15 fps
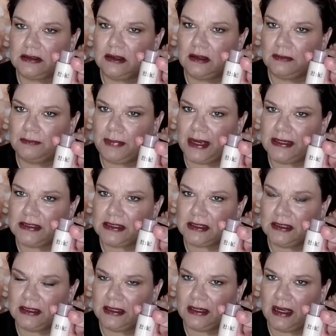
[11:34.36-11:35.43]
is
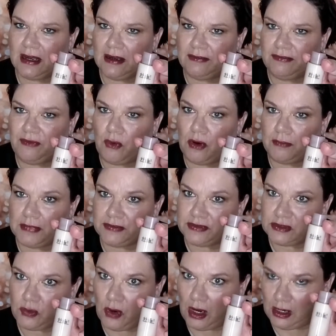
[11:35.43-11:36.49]
basically a form
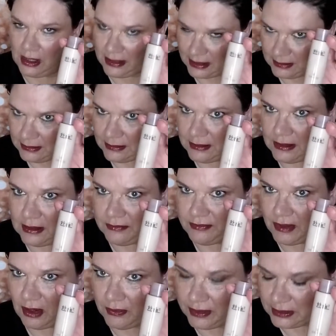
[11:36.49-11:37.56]
of squalane
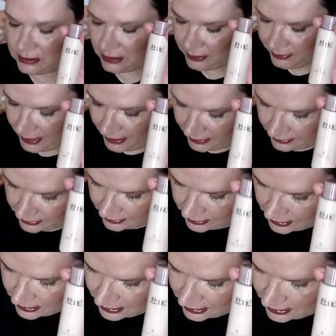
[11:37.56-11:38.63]
if y'all didn't know
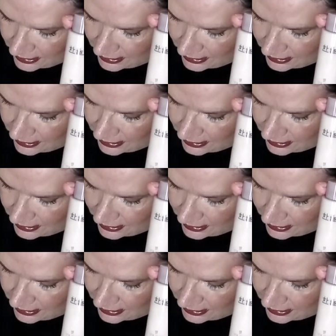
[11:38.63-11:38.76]
that